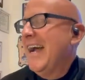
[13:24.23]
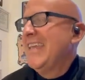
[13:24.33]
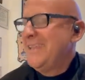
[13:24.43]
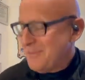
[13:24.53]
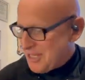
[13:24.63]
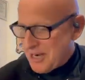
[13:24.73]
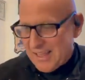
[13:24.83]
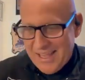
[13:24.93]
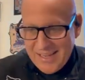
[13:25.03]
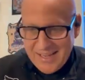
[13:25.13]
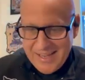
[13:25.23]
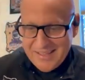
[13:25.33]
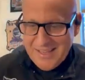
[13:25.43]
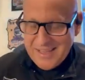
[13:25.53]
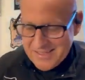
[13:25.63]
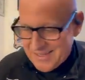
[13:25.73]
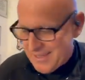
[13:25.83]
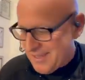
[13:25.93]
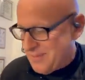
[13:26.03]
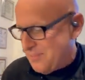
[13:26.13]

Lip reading: He was our client on the